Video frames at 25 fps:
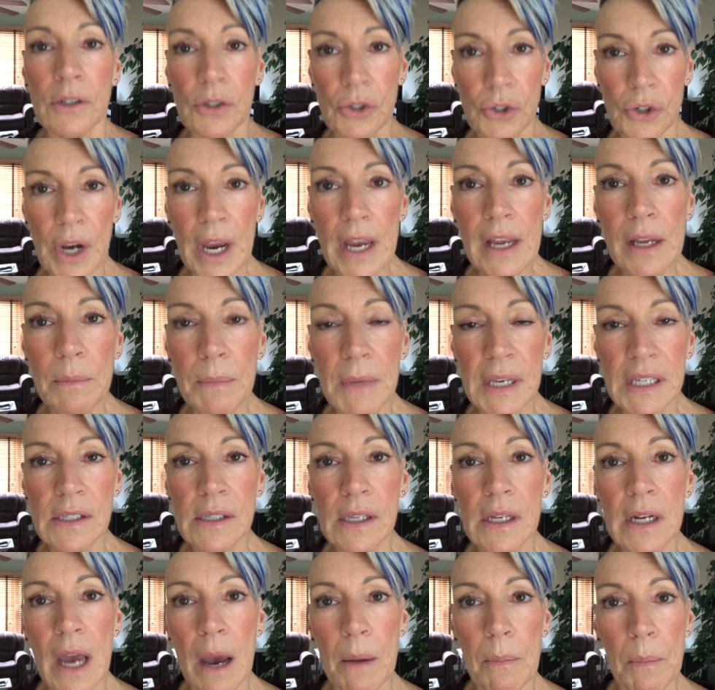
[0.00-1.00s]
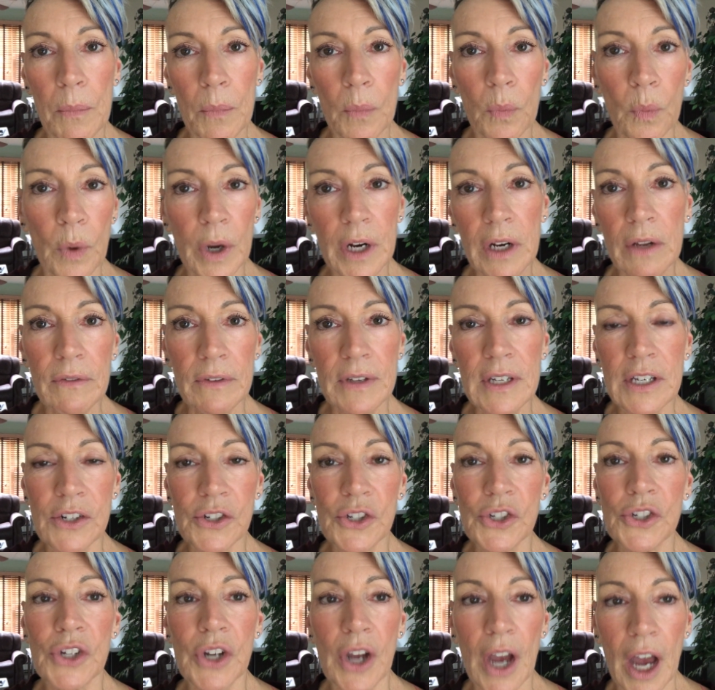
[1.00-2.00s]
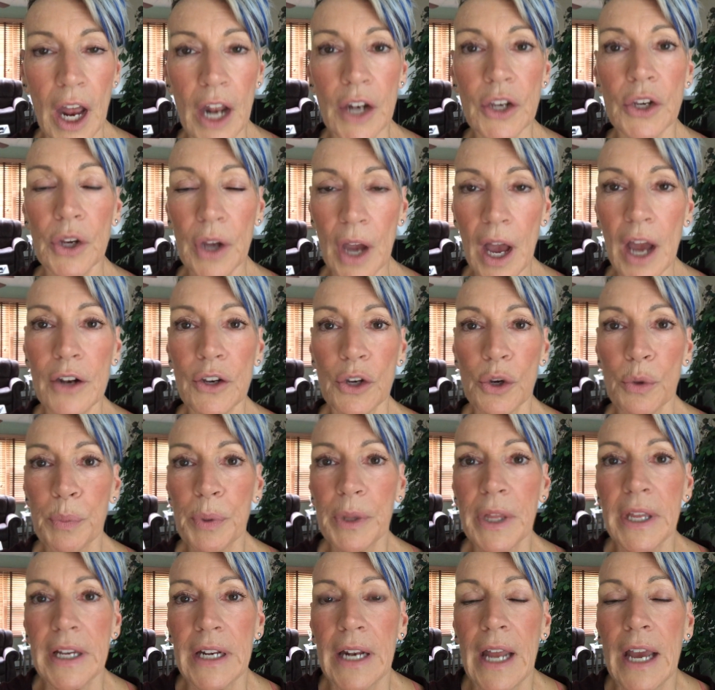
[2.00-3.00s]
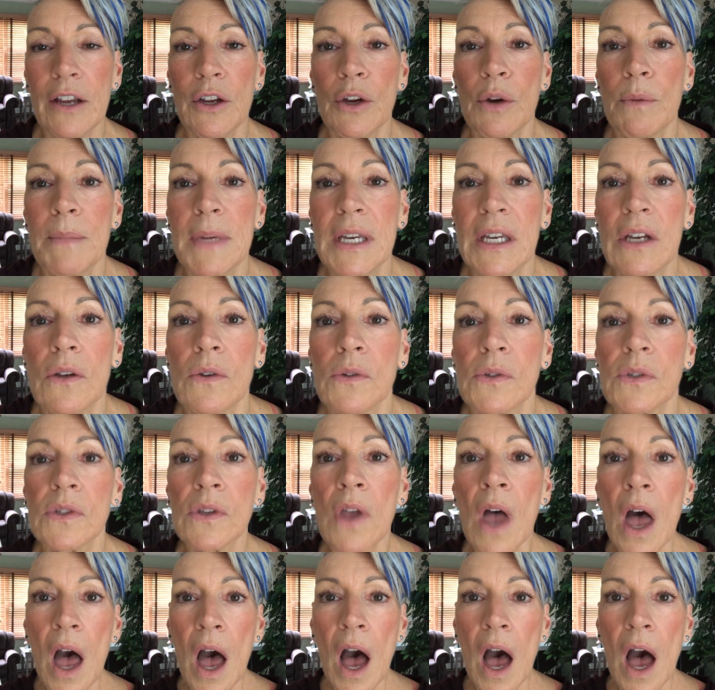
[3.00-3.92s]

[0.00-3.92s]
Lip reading: Try and mix it up, one of each on your plate at your meals.